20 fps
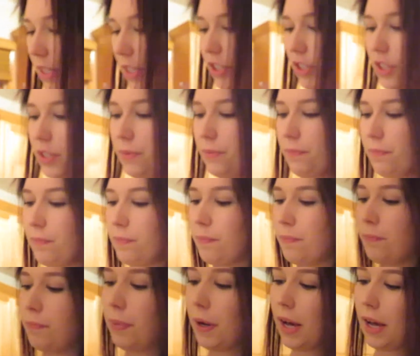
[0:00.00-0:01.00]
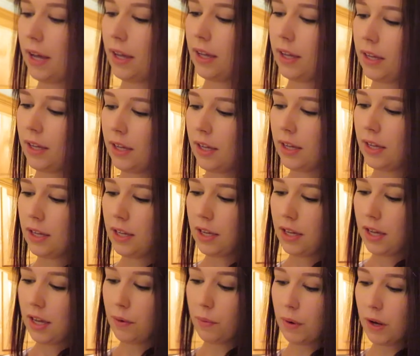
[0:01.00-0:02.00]
attention. But
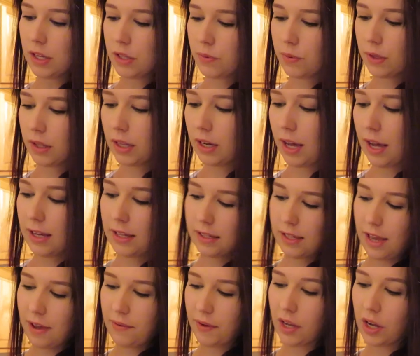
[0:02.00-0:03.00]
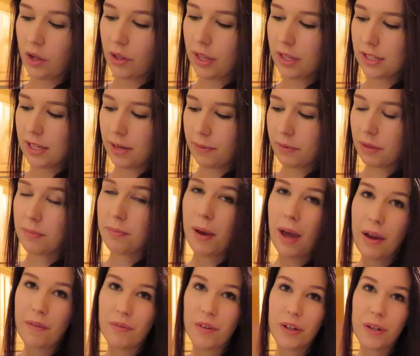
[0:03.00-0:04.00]
it was really nice having all that time with
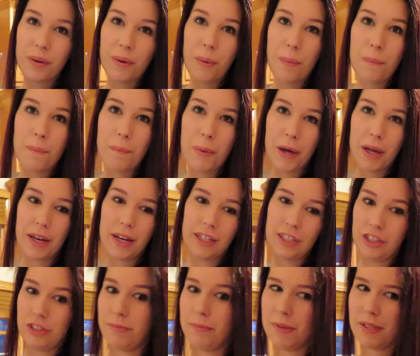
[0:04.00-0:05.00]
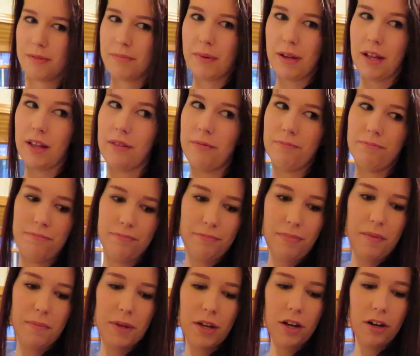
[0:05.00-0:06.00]
Maverick, but I just missed my
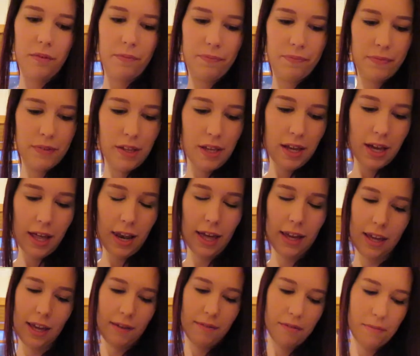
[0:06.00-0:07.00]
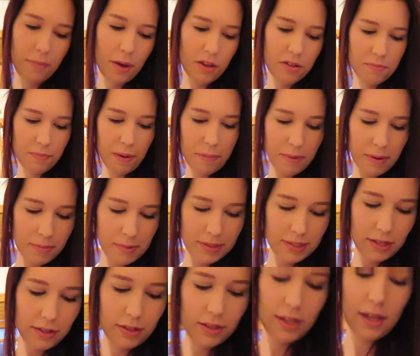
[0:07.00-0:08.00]
baby girl. I like having both my
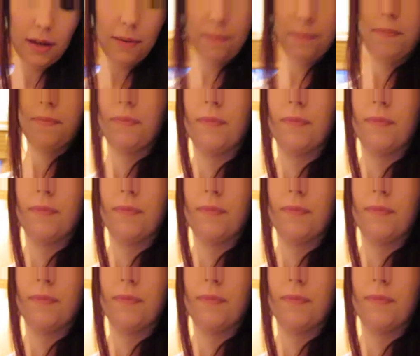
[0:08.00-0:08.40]
babies all the time.